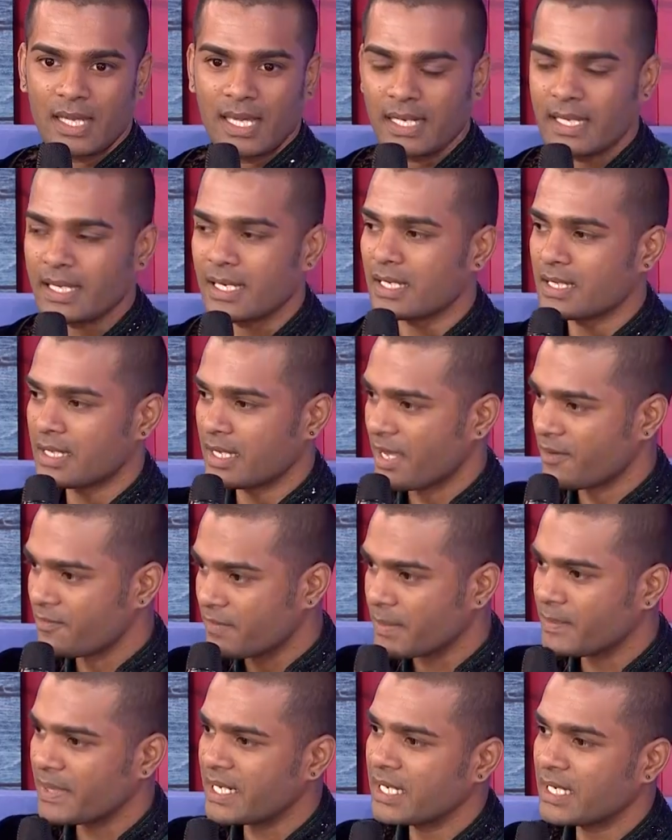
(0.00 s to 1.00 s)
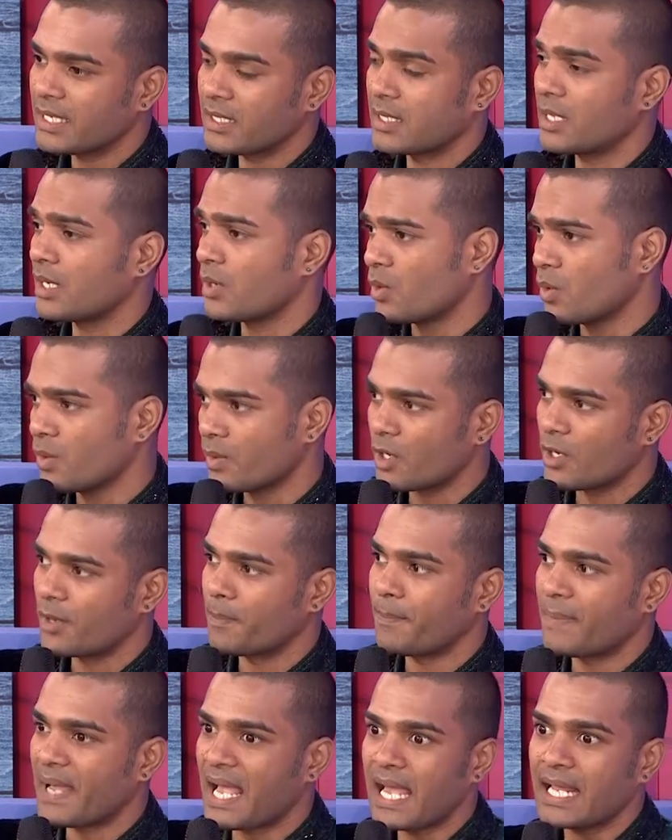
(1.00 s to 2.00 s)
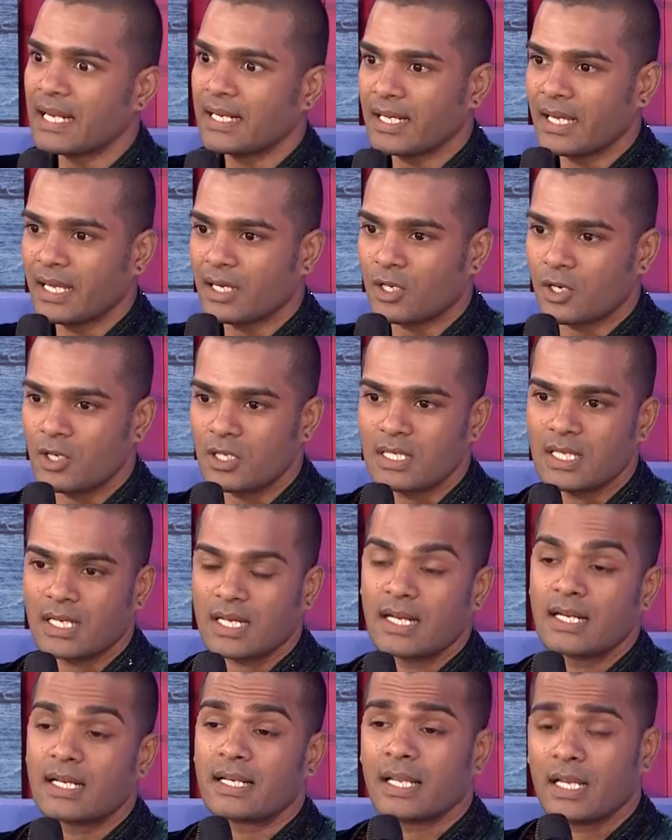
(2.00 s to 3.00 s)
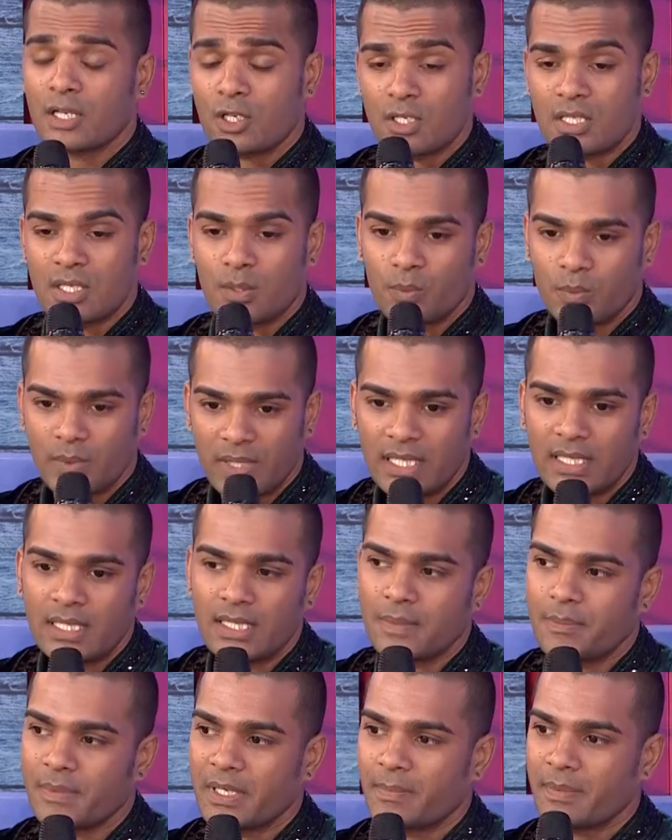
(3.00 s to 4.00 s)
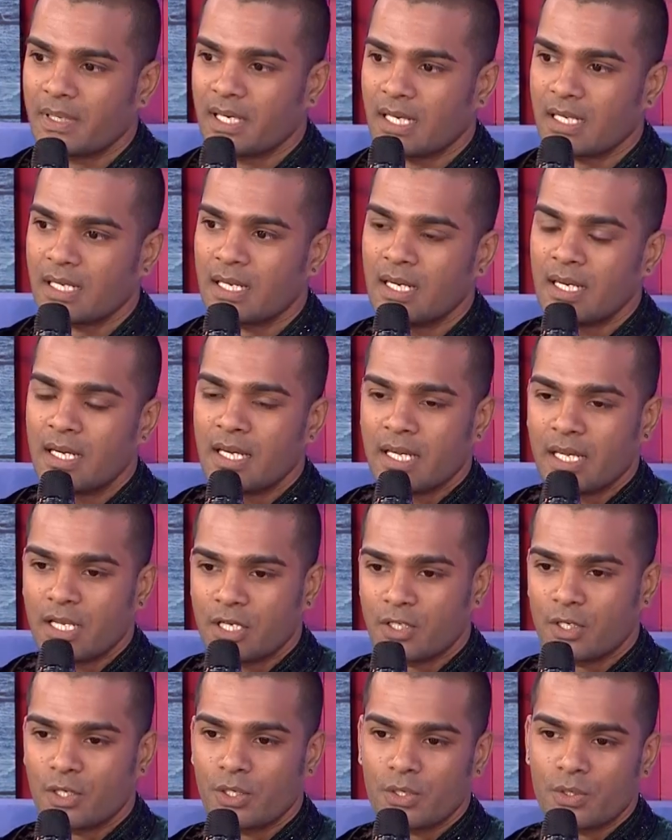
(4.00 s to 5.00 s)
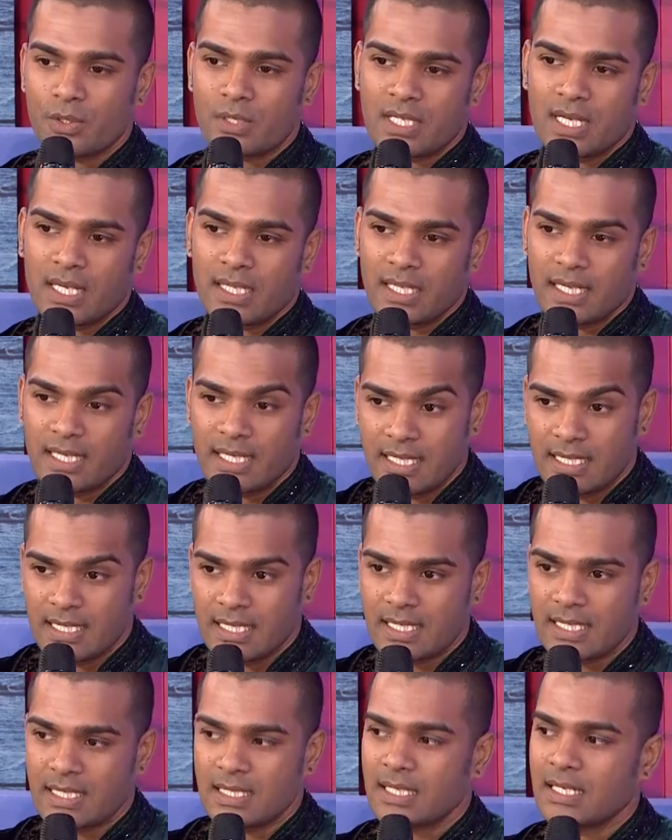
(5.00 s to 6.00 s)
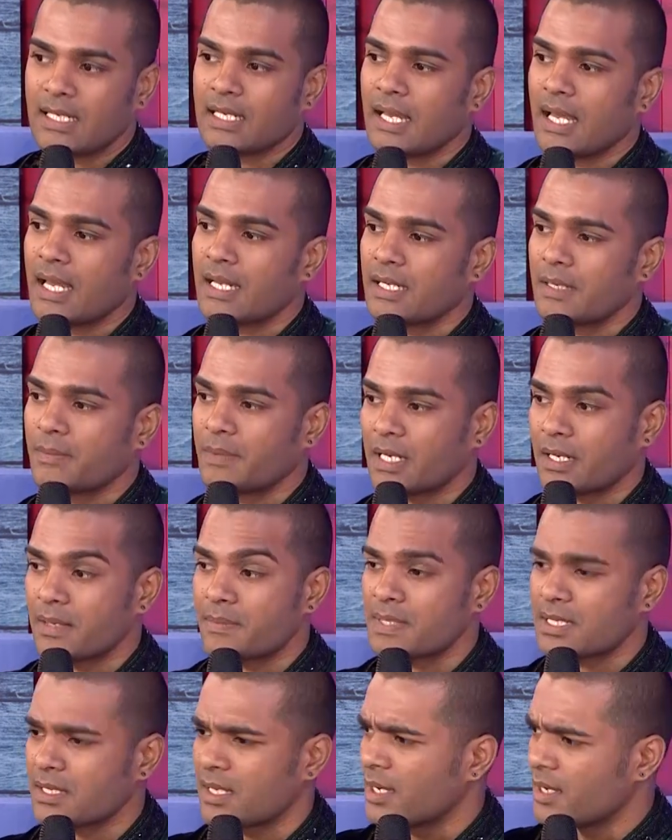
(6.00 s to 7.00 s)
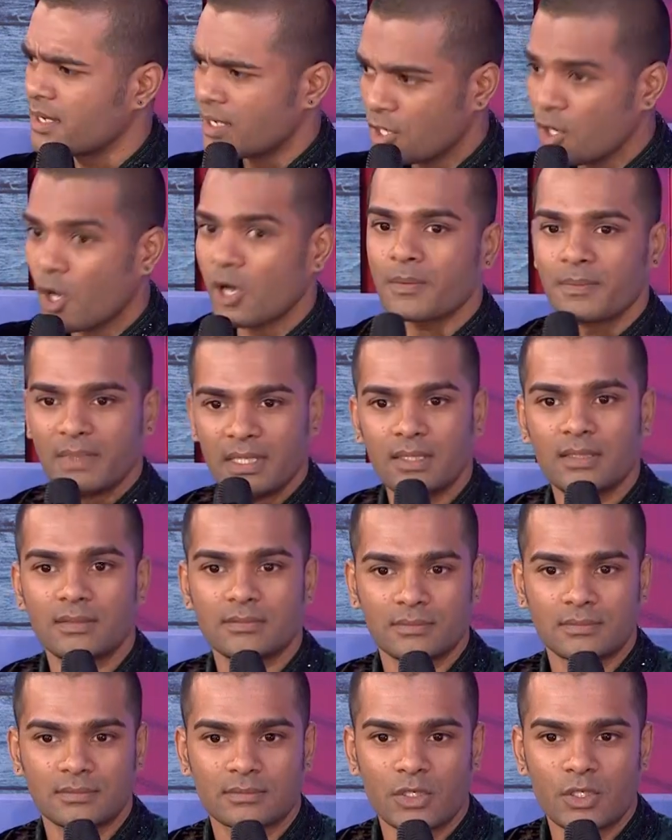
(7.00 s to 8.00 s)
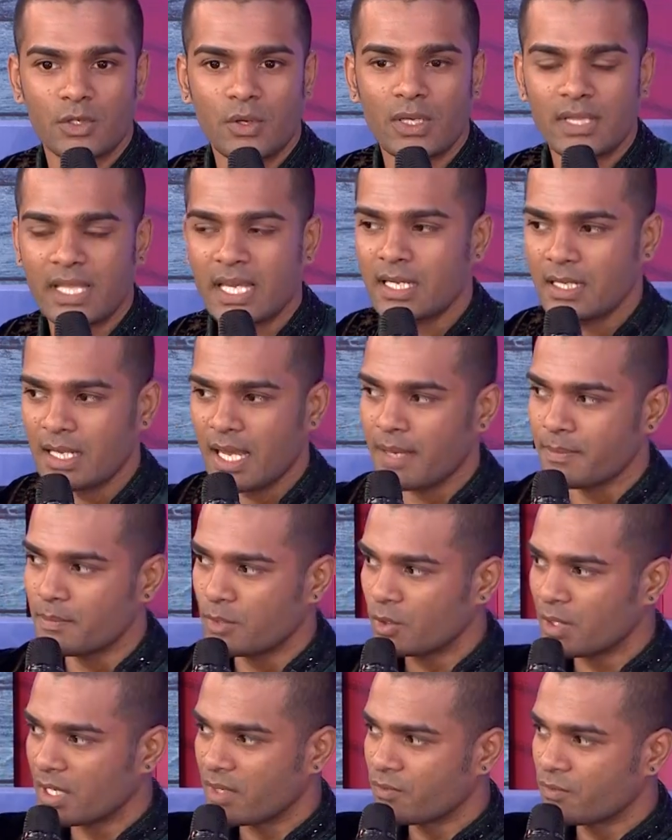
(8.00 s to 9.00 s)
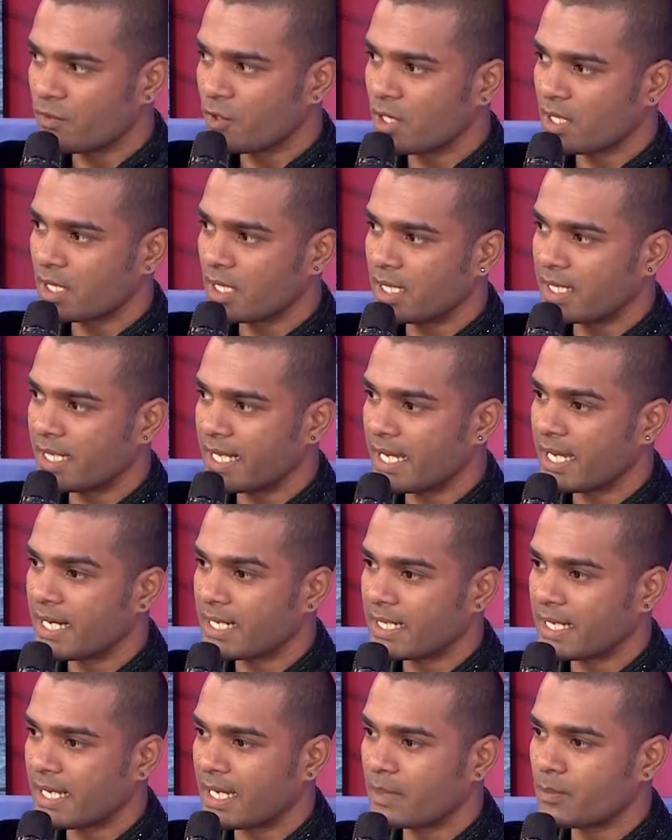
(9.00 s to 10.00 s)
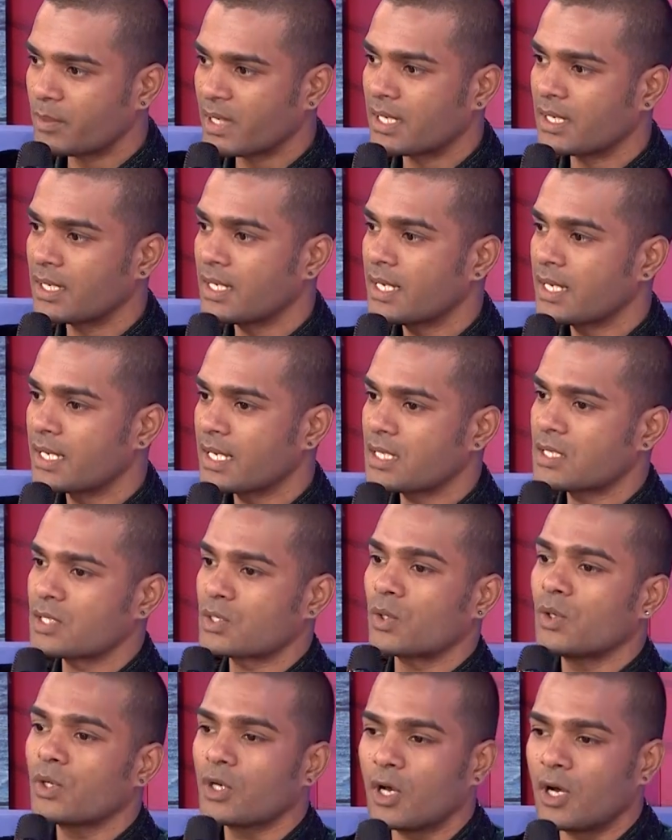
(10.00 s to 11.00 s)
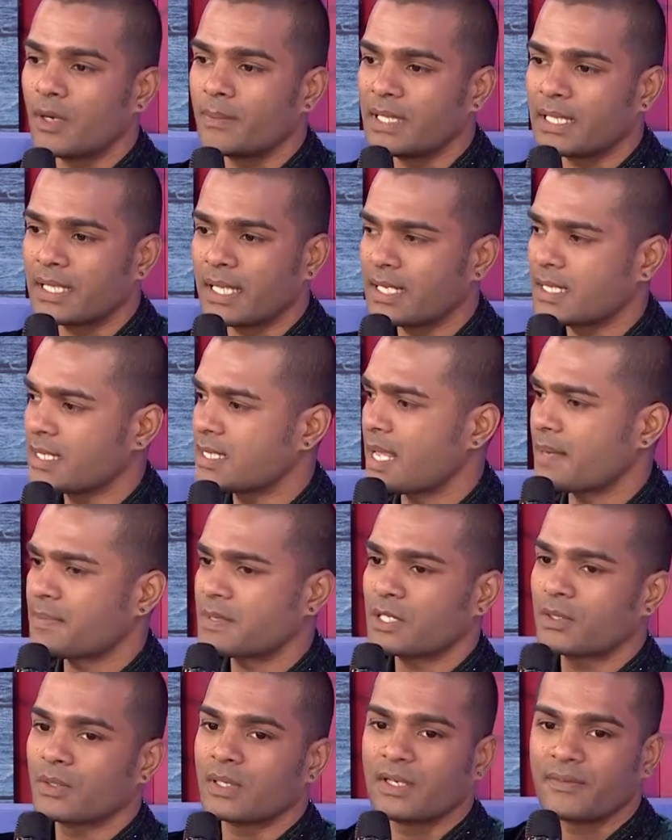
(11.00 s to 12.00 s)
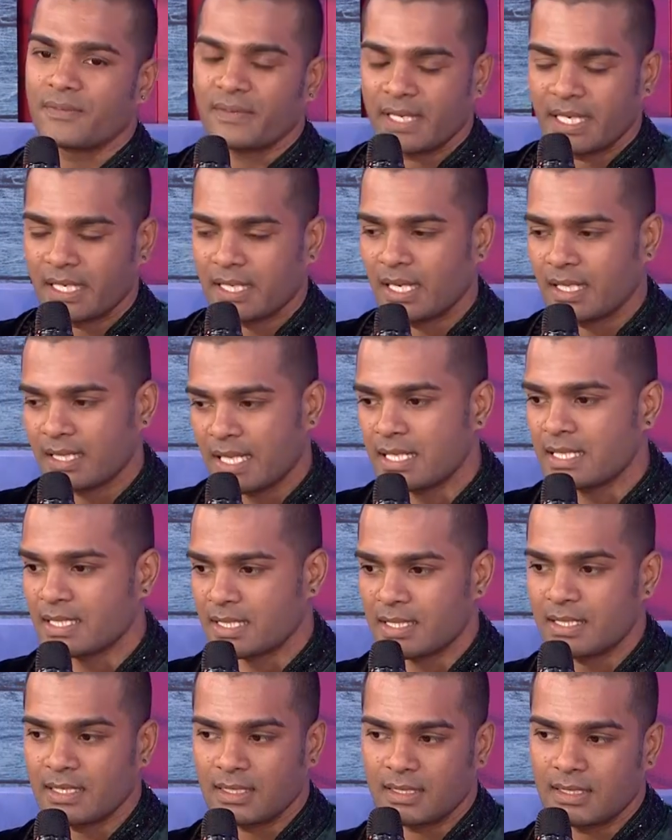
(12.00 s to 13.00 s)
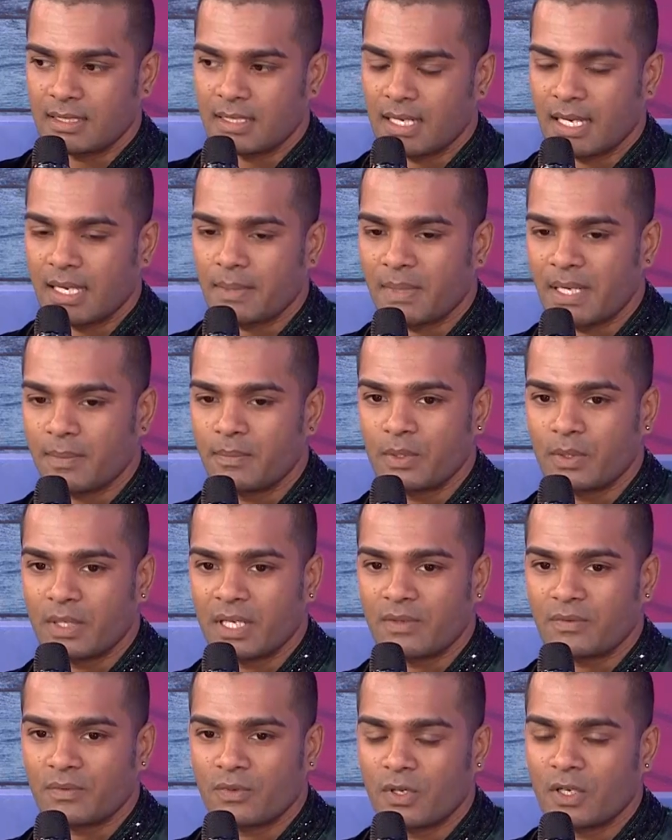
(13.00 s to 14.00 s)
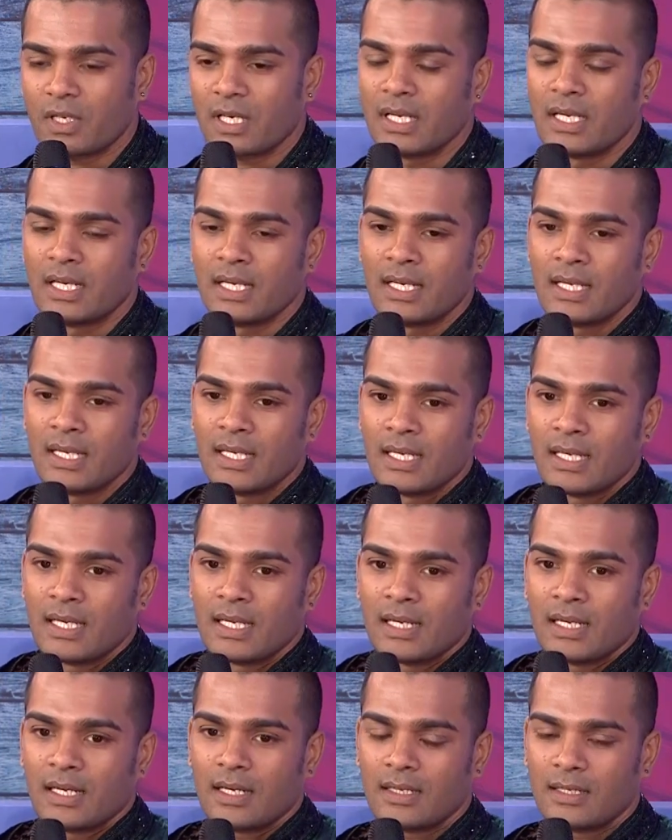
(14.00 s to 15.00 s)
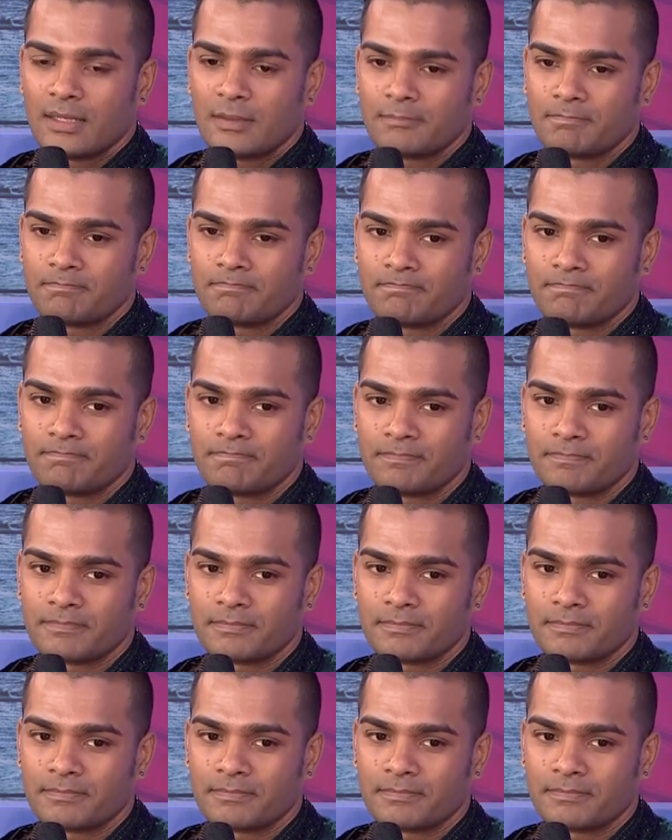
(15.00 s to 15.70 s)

area, everybody, the overall pan across the country, across the world, people are introduced and they discuss it and it becomes normal. Yeah. You know, I'm looking for a day and time when it's so normal that it's absolutely fine. And that's the time I'm looking for. Um,